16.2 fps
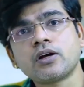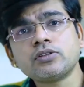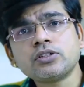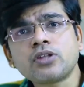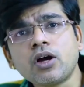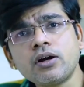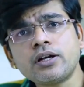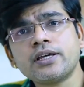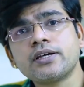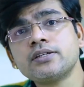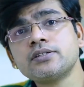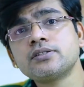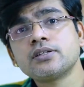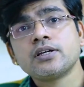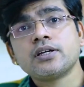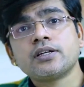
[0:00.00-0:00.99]
Now the thought
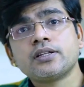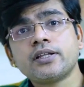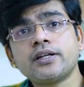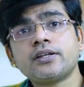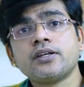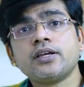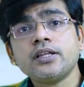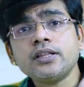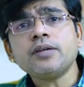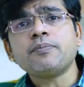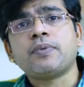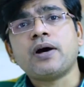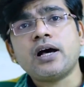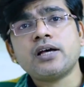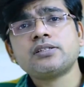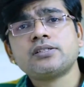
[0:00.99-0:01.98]
is that in the
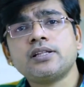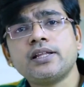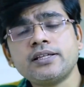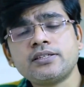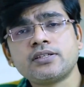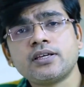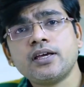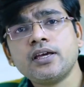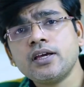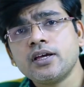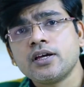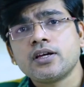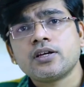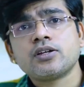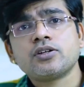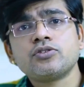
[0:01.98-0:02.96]
past, let's say
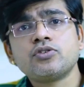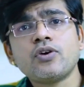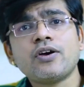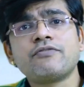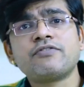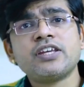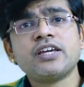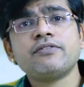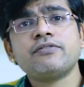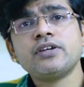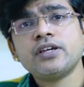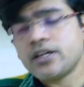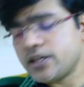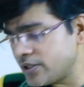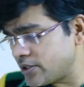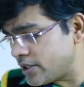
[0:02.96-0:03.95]
you have
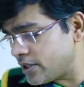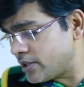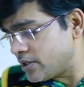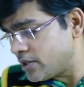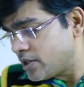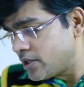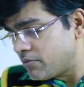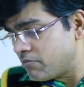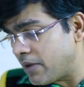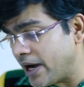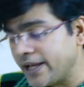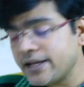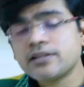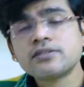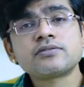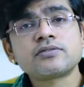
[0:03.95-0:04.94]
deviated
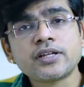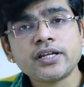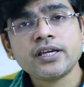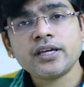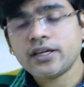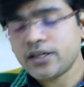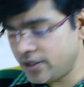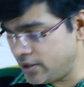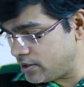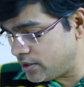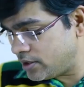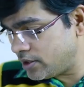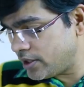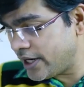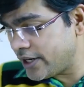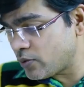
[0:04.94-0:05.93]
minus 3
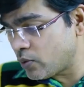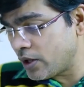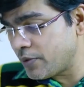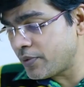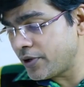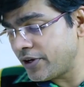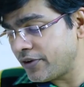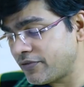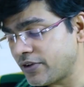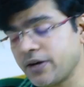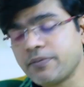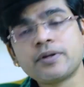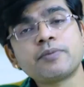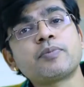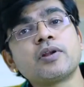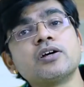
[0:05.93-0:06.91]
at one point of
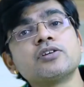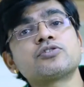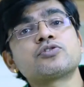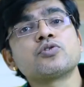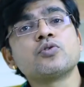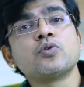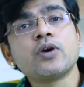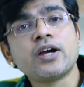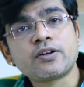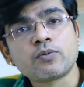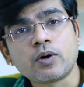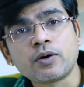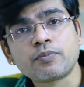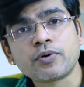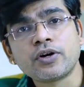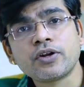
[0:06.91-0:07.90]
time and plus 2 at
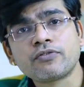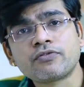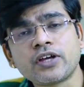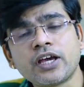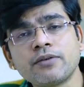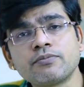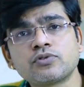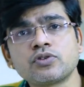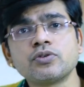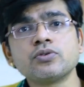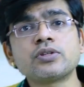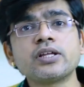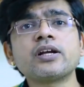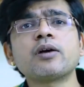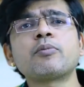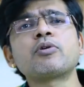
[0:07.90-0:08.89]
one point of time. So you
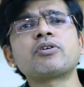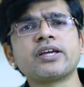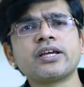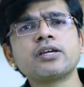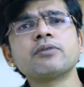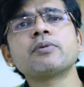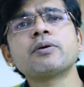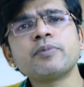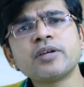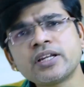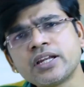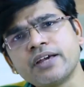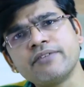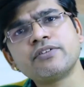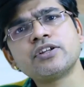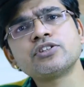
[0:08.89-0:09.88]
think about taking maybe
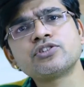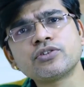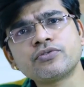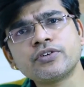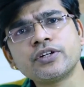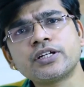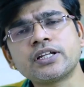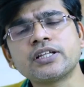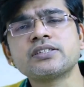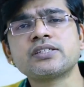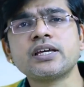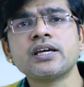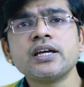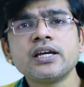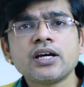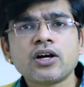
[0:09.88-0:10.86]
an average of it and
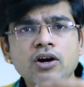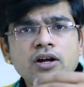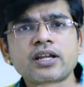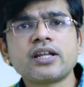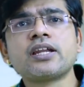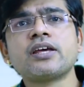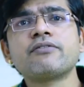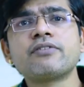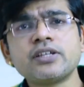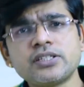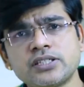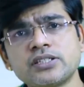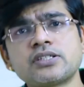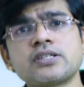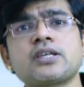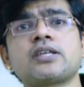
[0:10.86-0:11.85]
say on an average
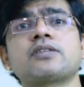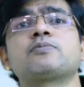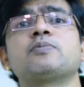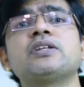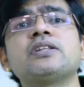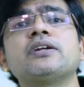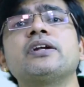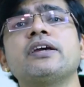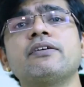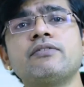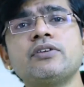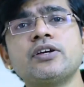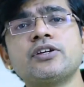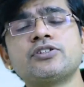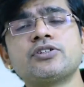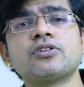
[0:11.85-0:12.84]
this has been the
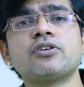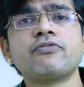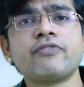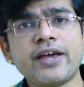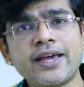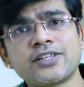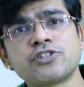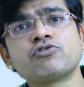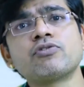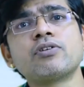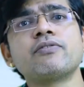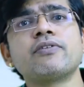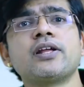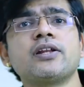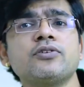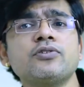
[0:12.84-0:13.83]
deviation of actual
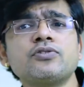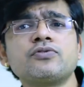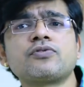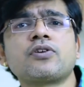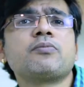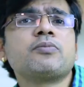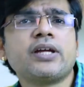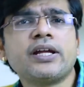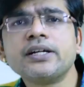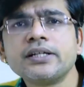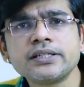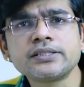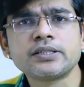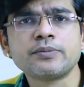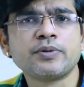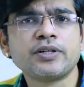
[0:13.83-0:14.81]
values from the
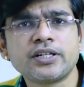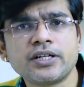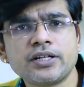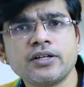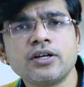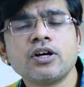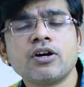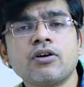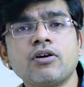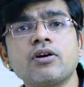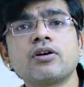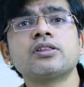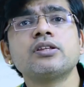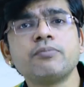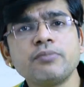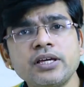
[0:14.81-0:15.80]
anticipated
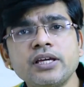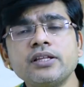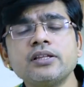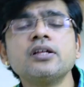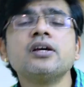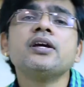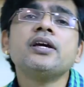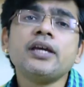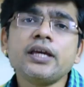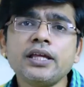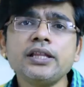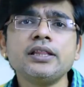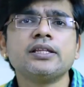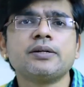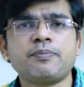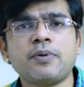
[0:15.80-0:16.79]
or the mean
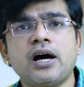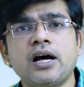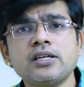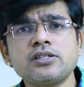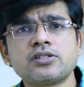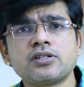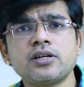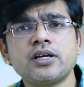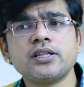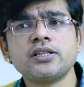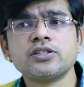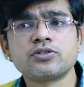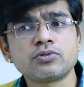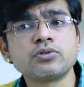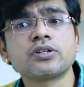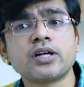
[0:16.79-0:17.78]
in the past, and
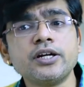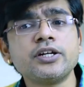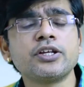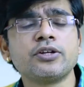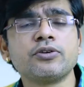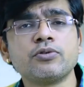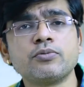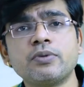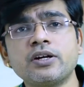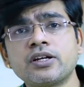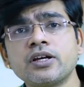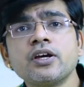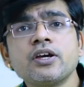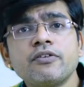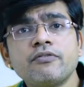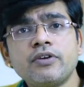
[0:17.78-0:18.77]
this could continue. But
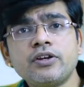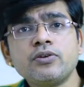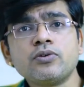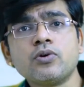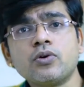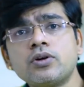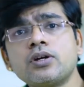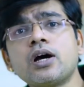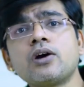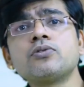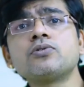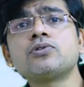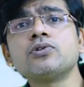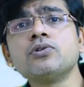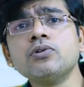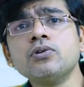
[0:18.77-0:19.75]
when you go
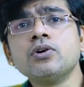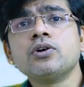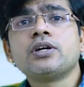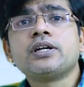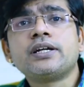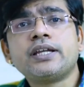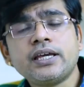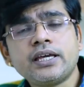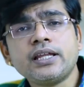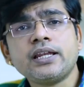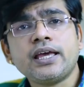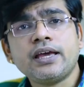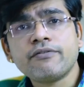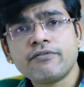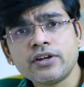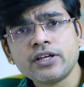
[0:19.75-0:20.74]
down to take an
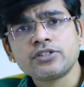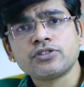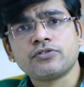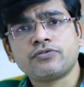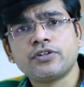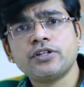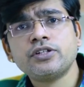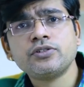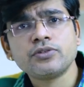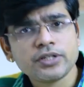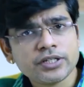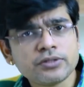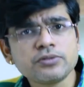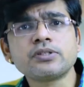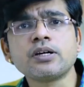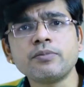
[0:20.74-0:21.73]
average of it, you
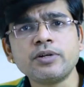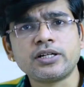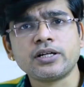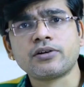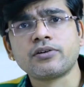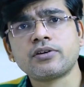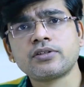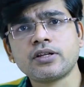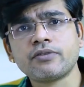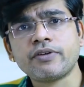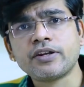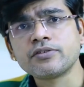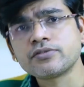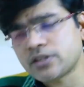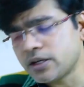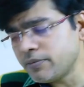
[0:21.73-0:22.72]
need to sum it across, and
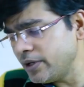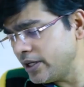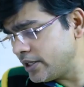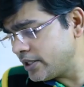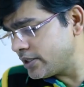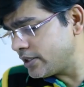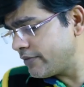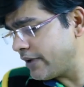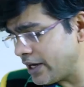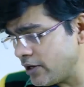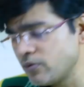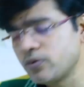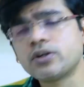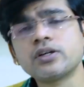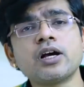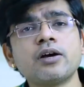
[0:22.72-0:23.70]
when you sum it, the
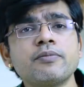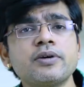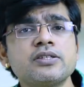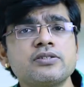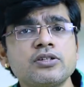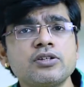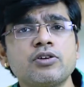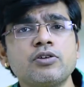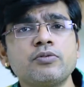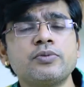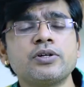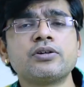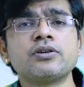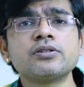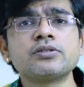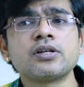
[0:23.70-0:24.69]
value would come as 0
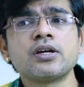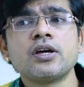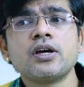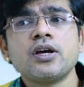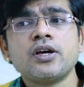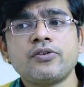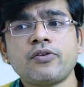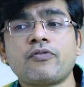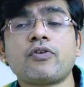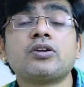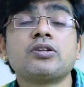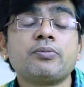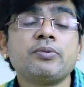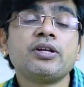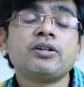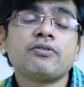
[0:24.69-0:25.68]
because you've got
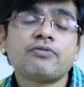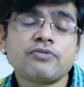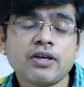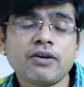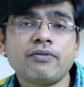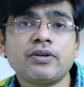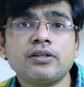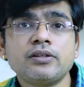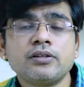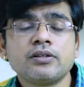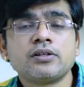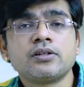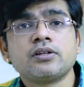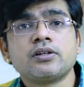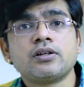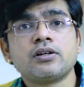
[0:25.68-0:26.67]
the mean of 7,
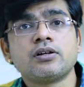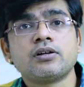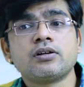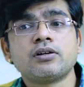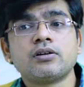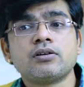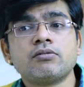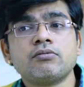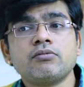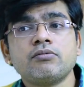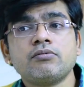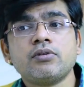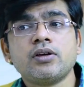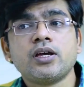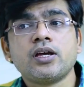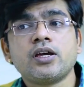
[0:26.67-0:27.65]
and
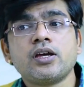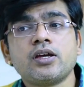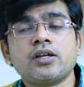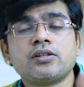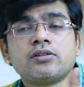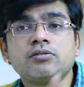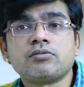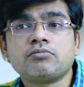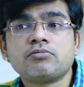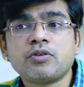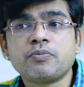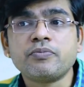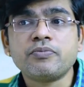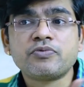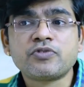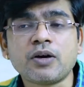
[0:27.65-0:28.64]

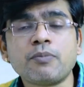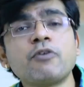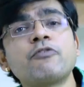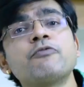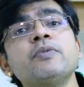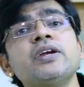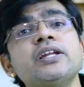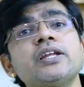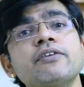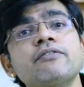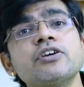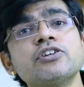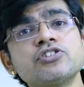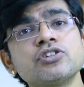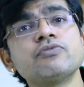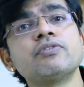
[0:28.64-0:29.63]
the sum of mean
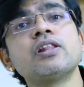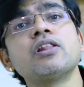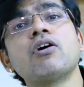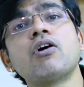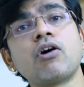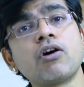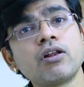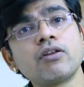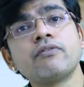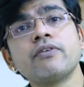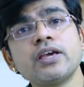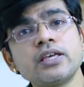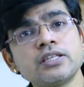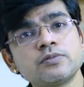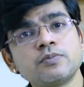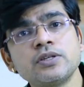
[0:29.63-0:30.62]
deviation will
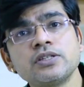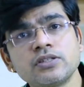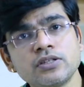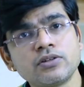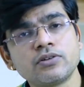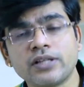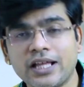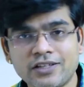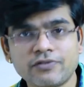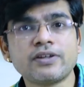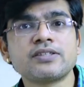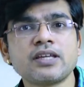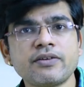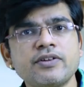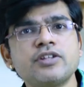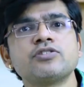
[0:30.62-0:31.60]
always be 0. That's why
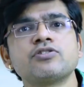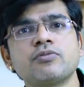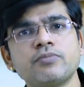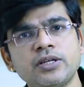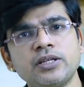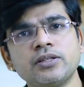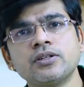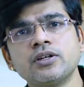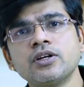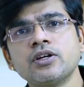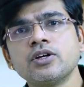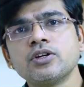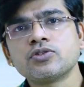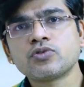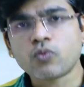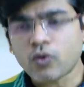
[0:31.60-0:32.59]
7 is your mean.
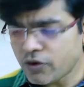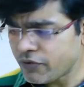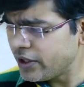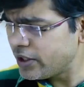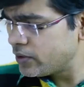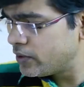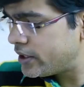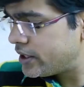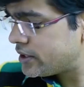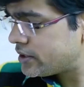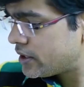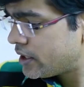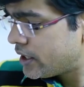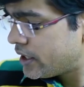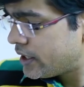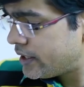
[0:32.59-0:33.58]
So what we do
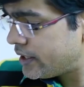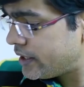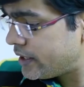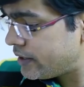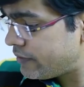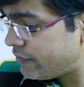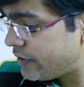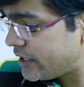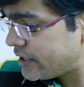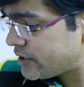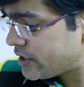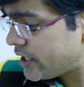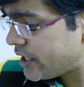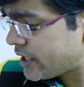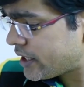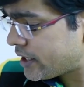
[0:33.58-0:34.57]
is we
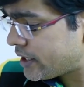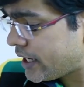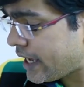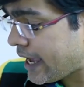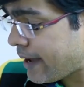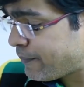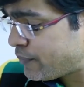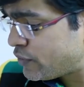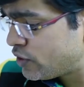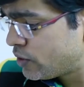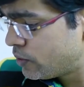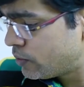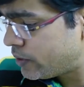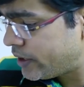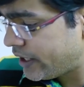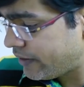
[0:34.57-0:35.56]
take
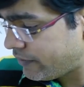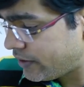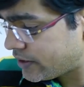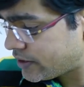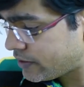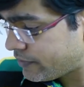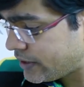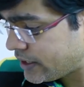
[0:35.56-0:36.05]
absolute deviation.